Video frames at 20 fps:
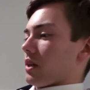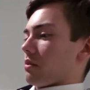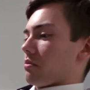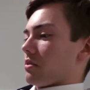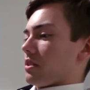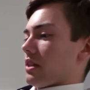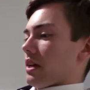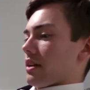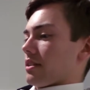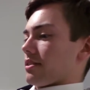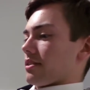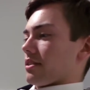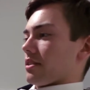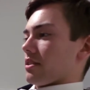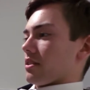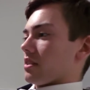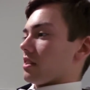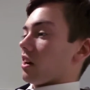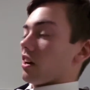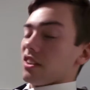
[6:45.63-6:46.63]
I'm
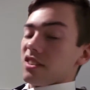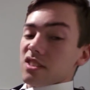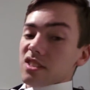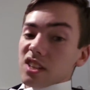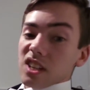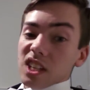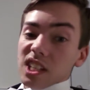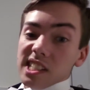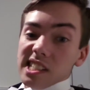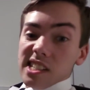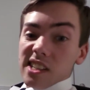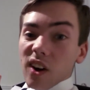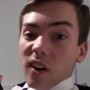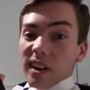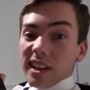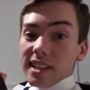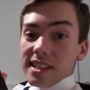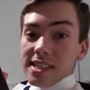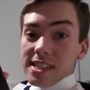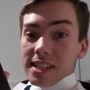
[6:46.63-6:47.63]
guessing,
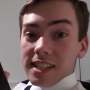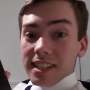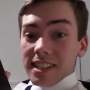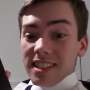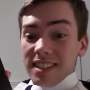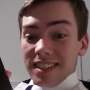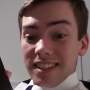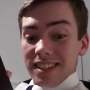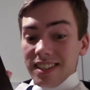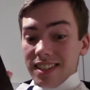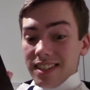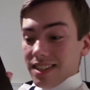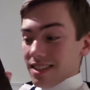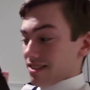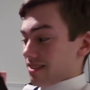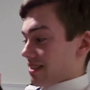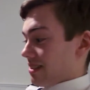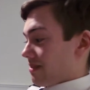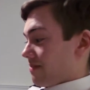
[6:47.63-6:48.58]
1990s.